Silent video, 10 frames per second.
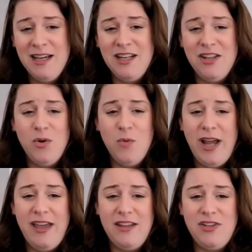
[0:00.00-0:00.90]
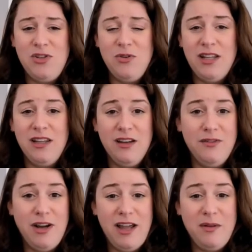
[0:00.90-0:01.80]
Another way that you can
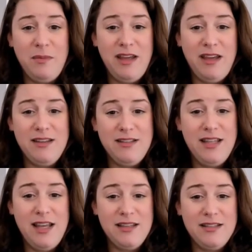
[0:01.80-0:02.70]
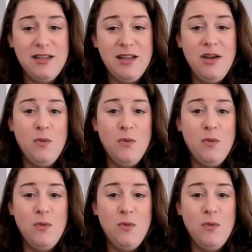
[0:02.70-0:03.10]
love your enemy is this: